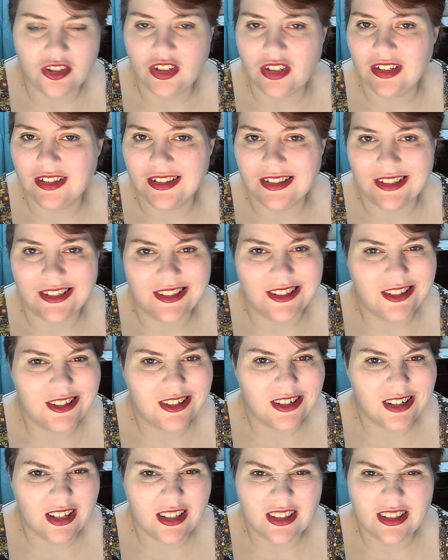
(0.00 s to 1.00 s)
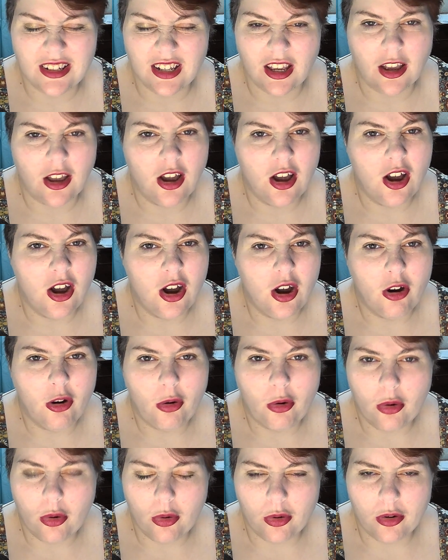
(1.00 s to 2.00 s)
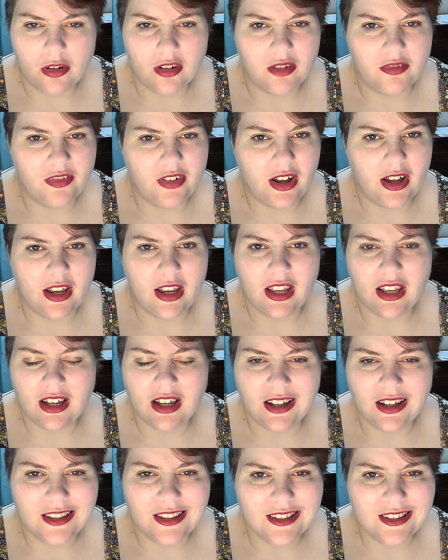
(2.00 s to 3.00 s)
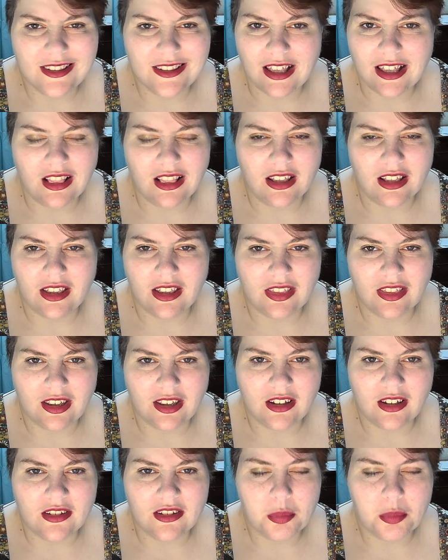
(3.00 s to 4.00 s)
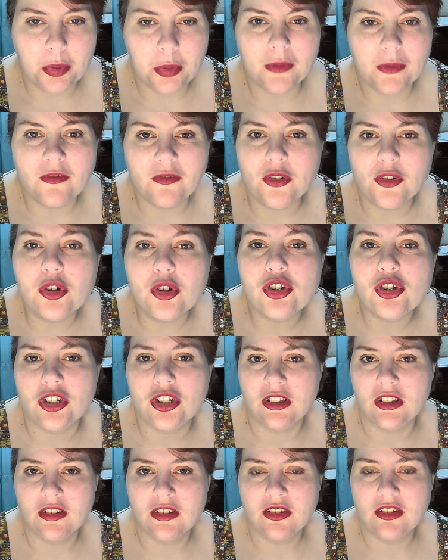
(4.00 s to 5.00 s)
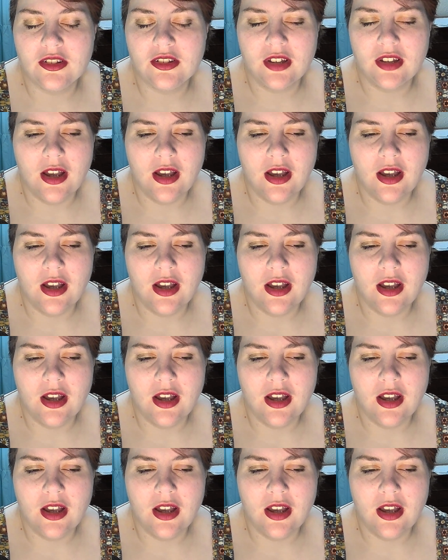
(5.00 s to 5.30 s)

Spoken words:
She does disgusting, horrifying, unsettling things, perversions.